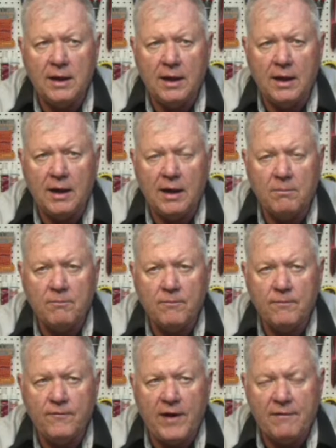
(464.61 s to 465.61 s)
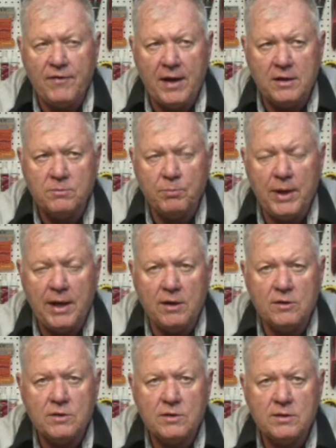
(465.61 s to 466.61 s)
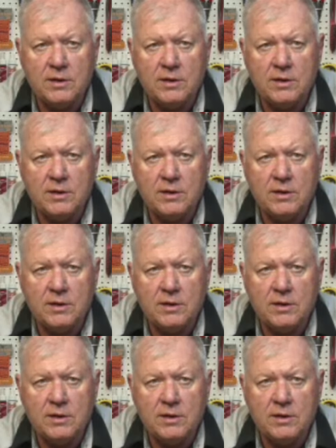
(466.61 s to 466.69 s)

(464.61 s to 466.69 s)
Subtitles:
5,000 pounds.